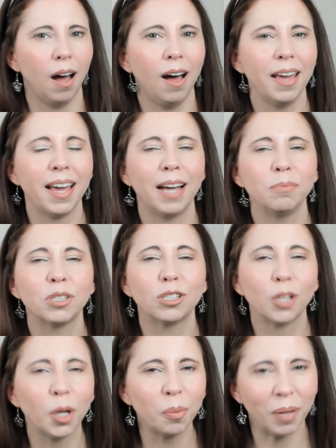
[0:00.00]
I am
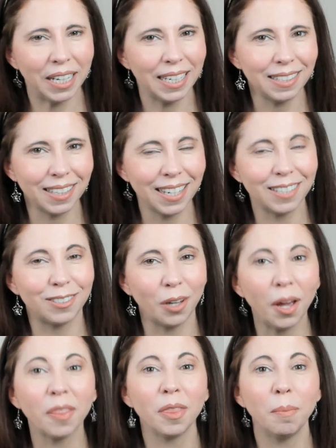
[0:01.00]
so pleased it is
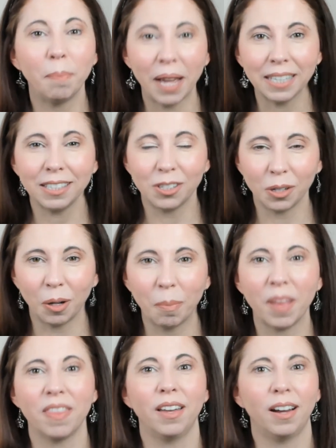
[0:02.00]
doing the better
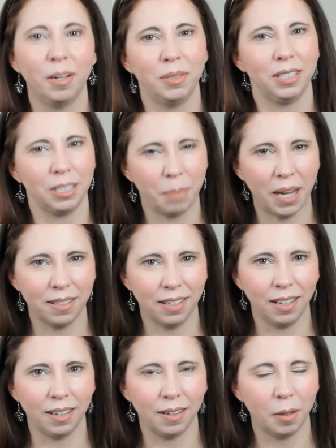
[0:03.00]
job that I was expecting.